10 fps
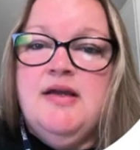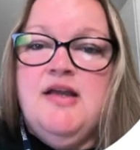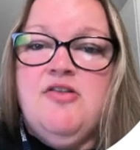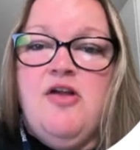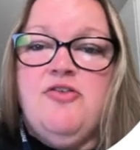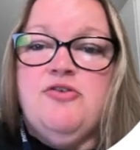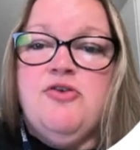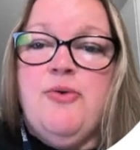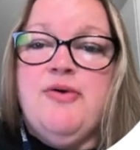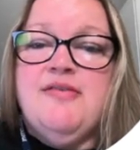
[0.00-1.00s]
It's also
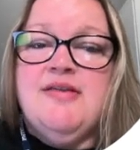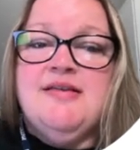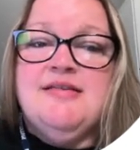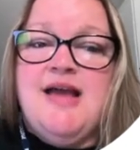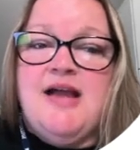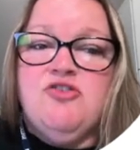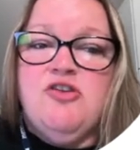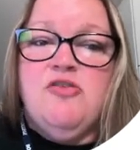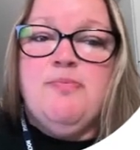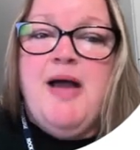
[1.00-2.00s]
known as an
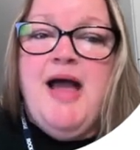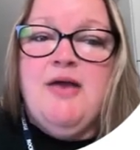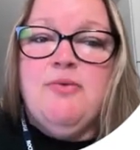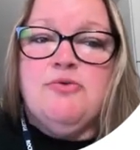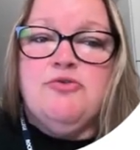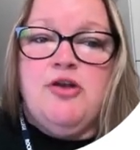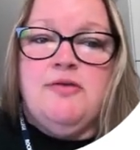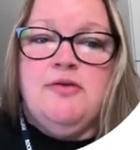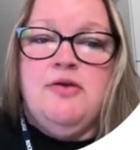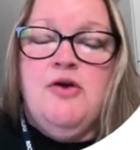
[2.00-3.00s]
endogenous
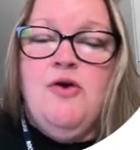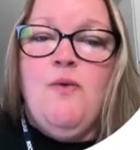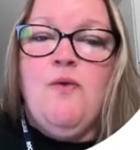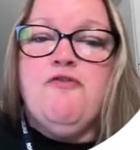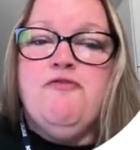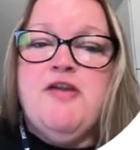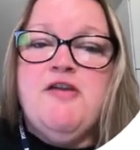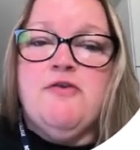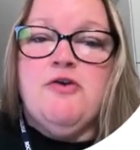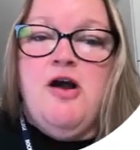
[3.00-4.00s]
pyrogen, or
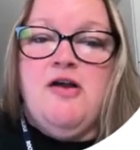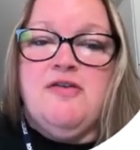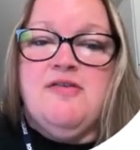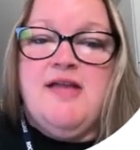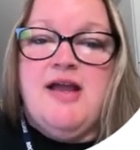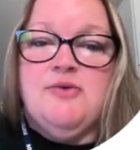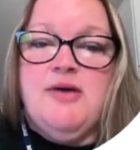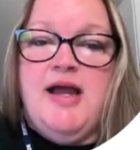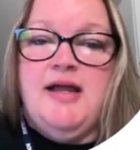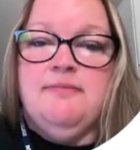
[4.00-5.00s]
fever-causing
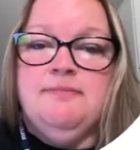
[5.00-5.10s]
cytokine.